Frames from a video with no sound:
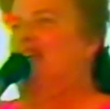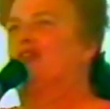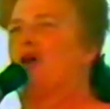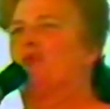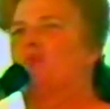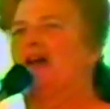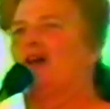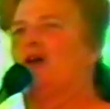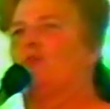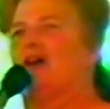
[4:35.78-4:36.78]
you know, we
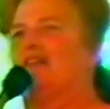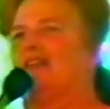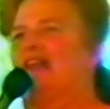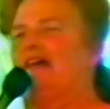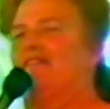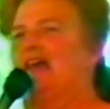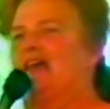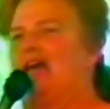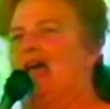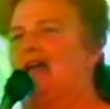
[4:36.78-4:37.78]
are we're
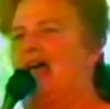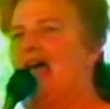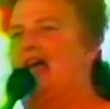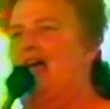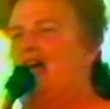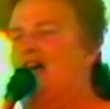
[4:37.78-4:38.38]
living in a